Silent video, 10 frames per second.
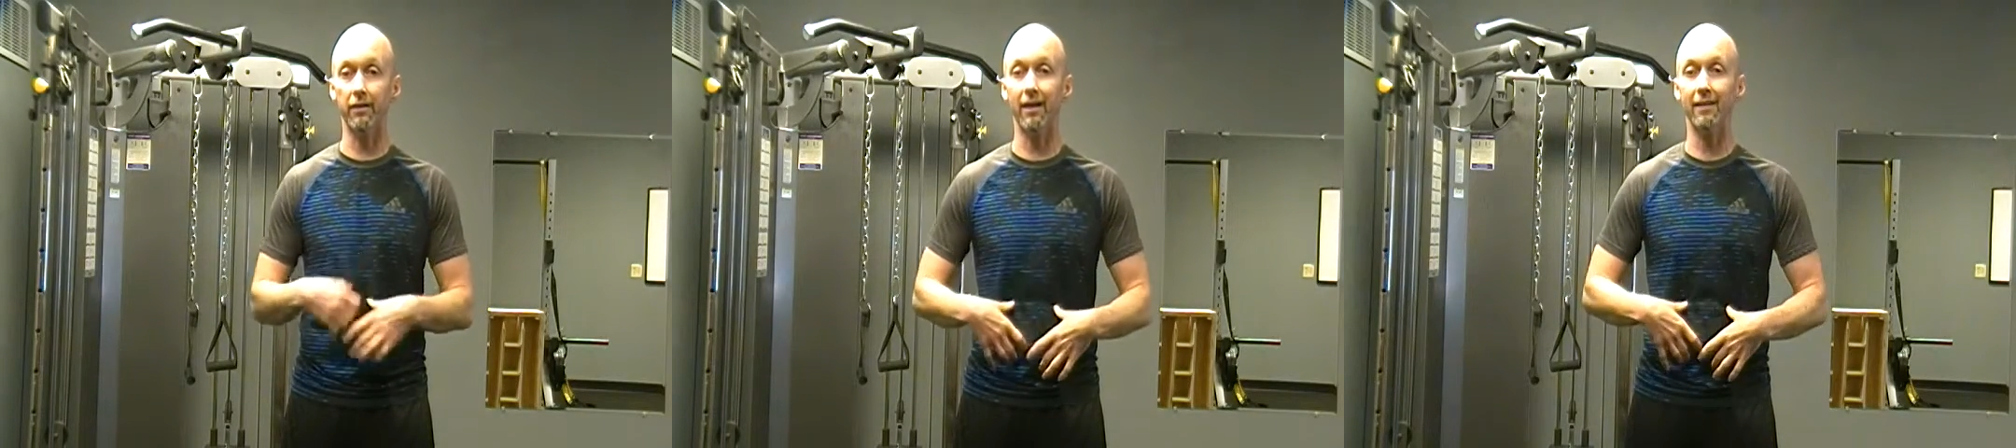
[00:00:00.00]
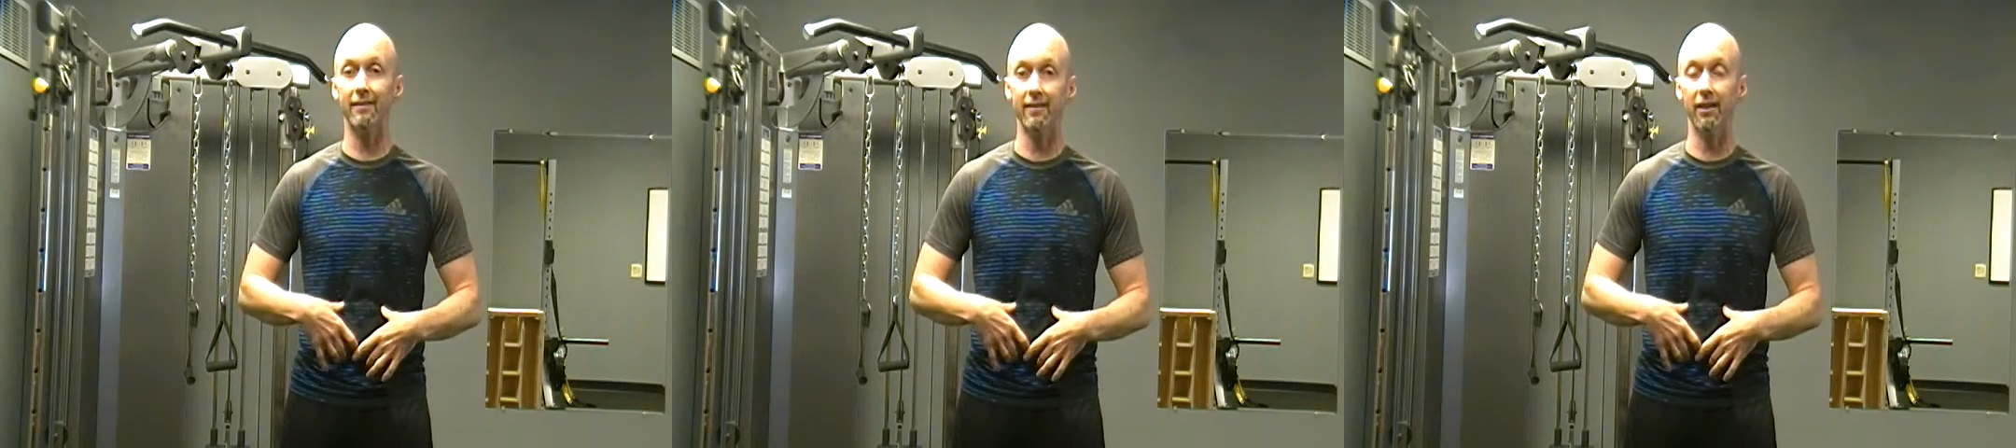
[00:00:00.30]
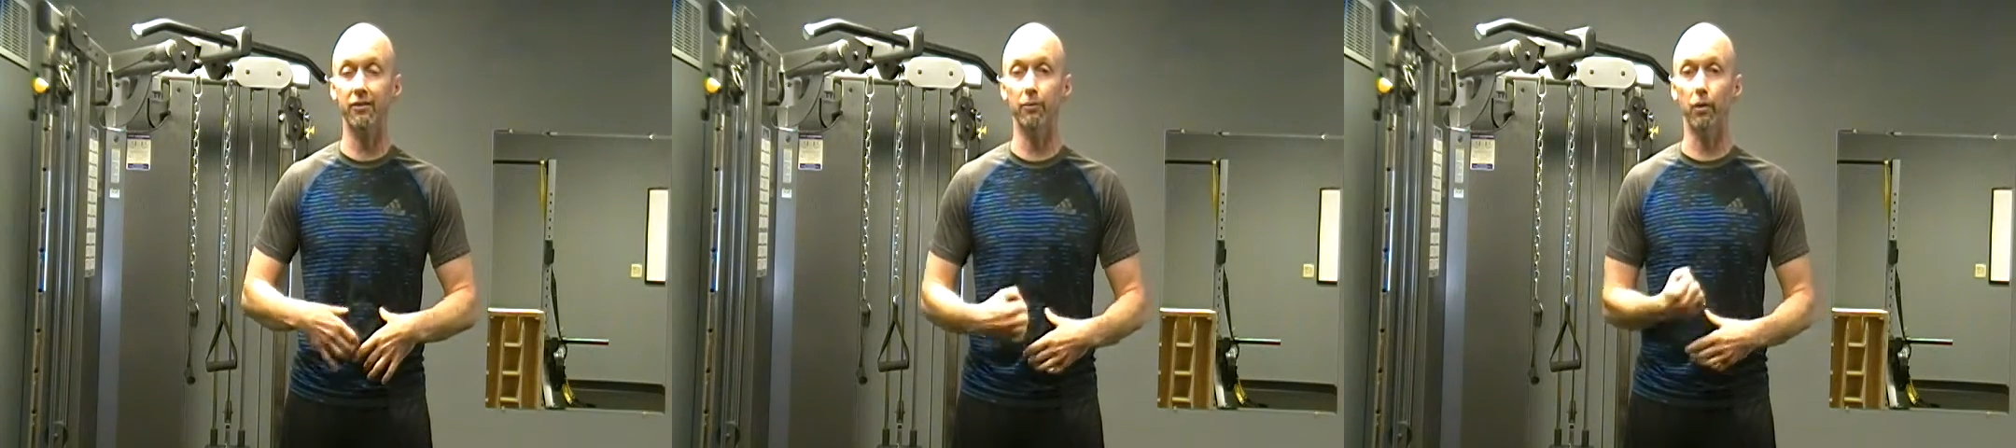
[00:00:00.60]
They're not
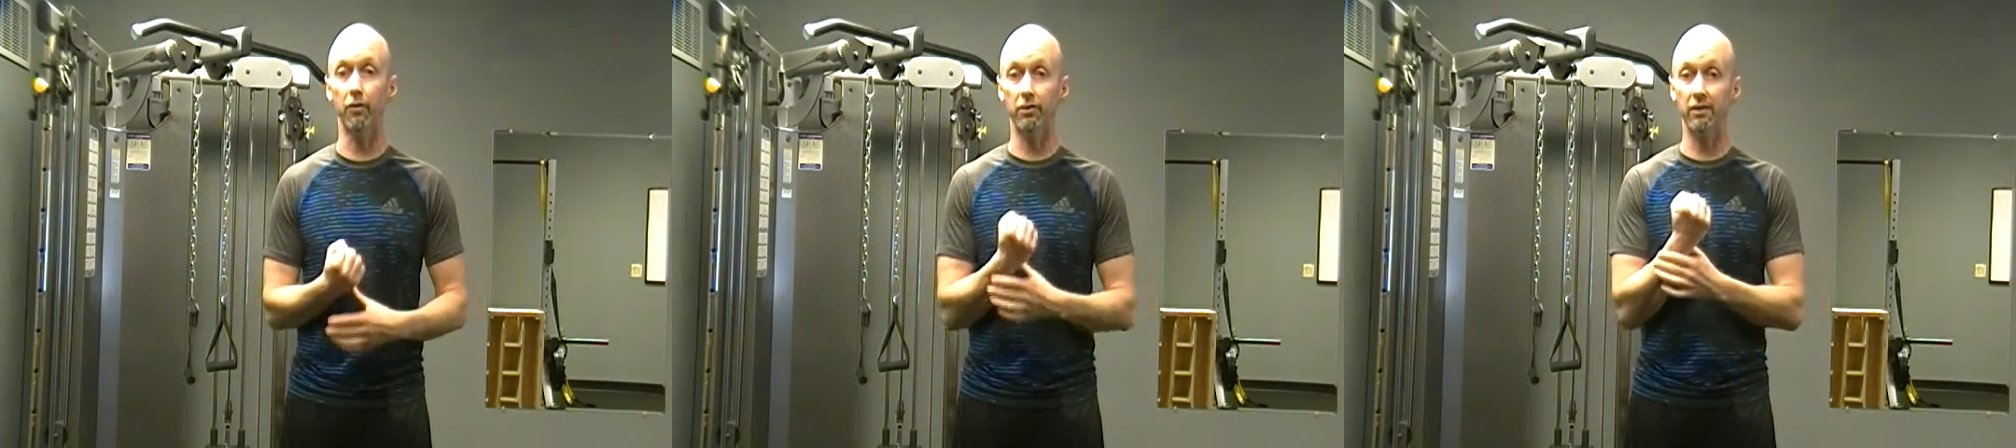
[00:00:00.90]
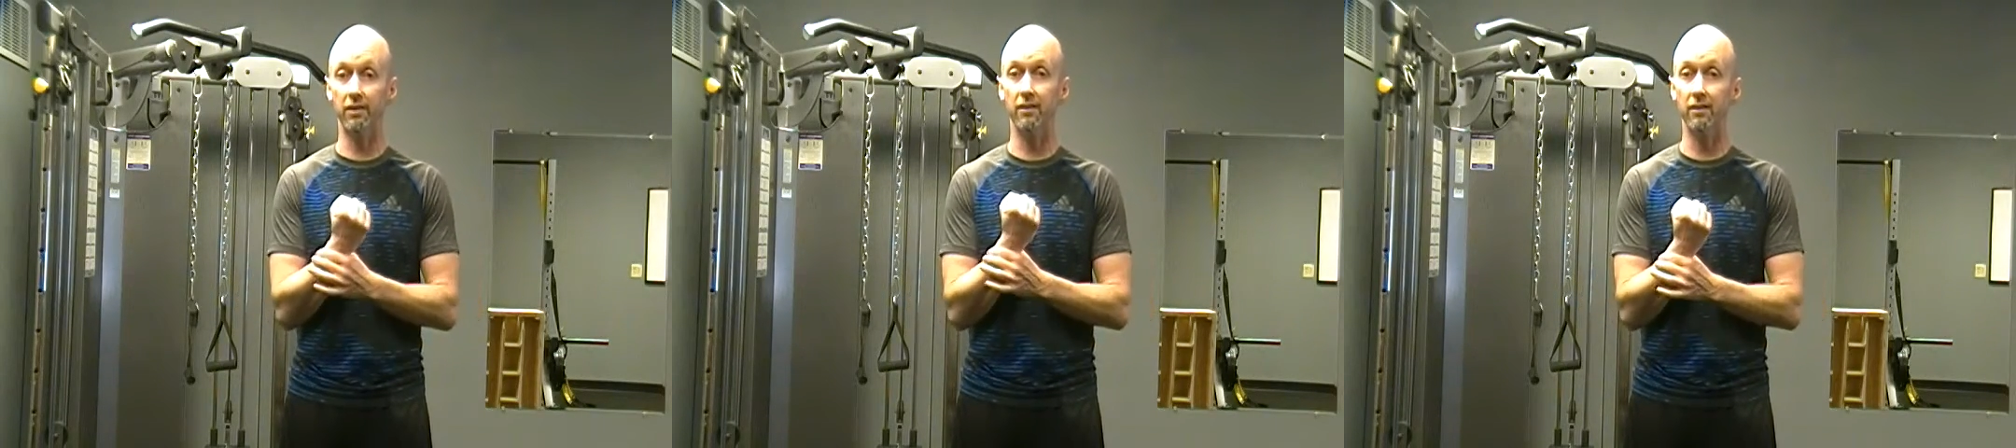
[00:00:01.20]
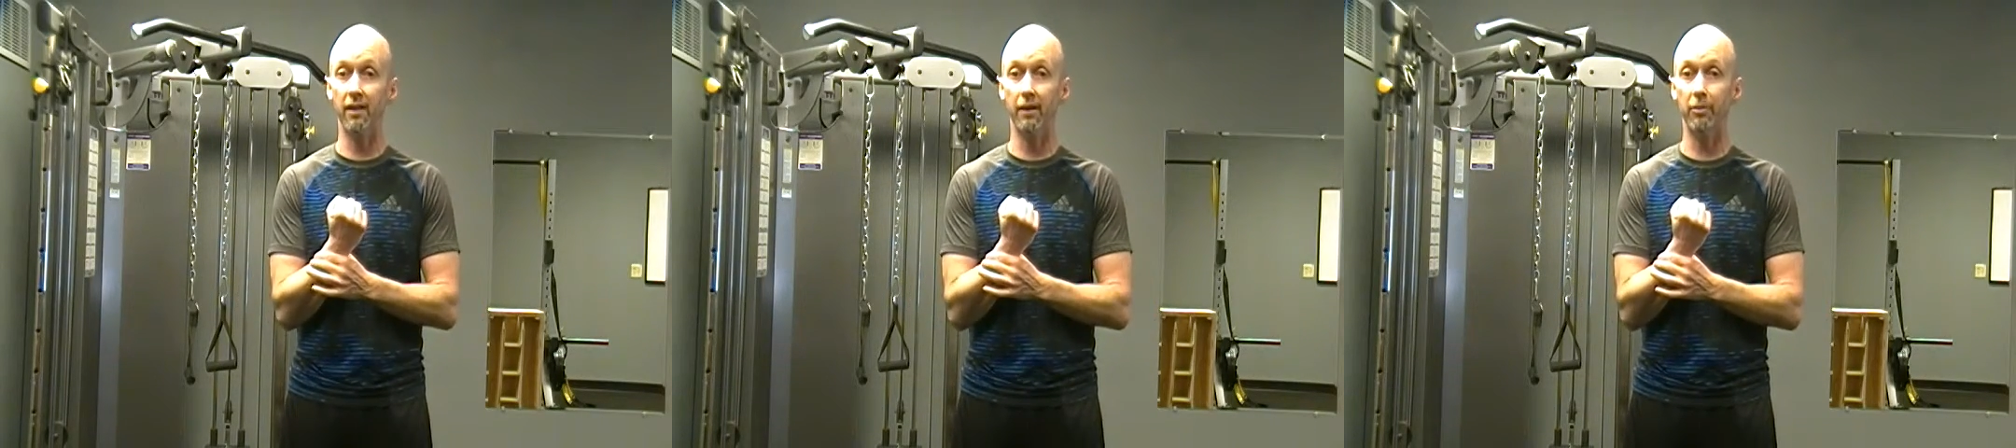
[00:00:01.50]
designed to move, they're
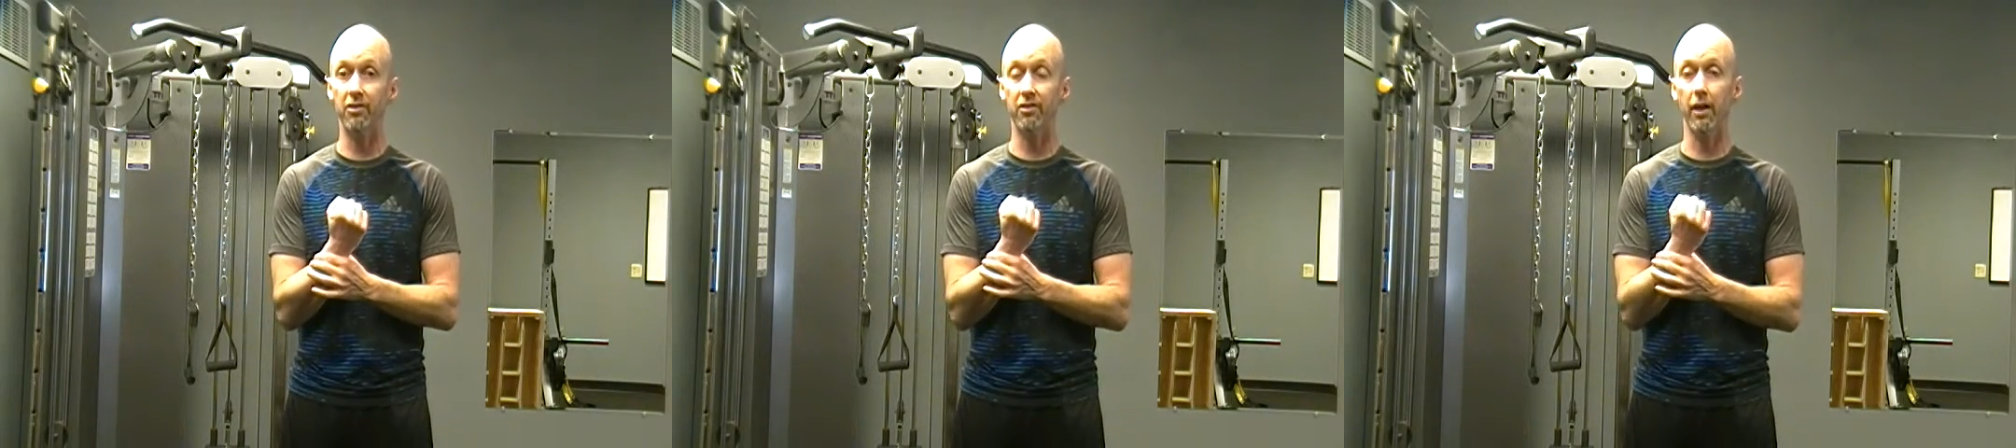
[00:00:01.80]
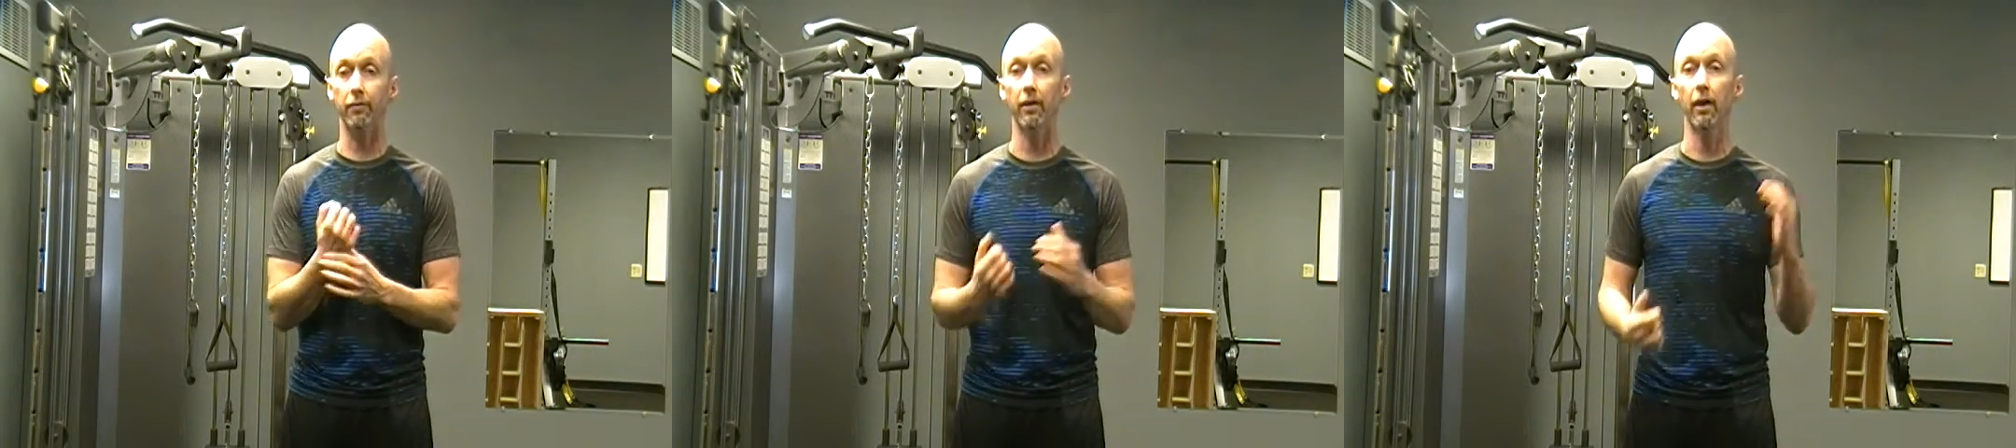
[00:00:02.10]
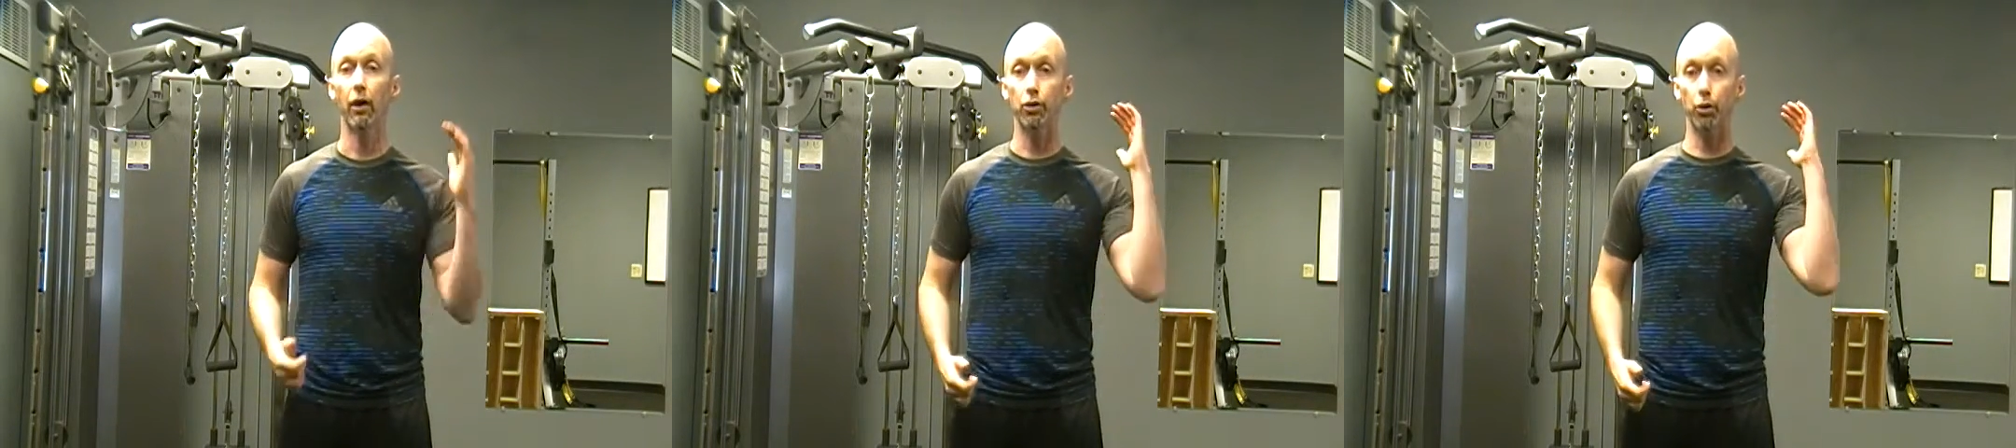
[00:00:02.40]
designed to be stiff.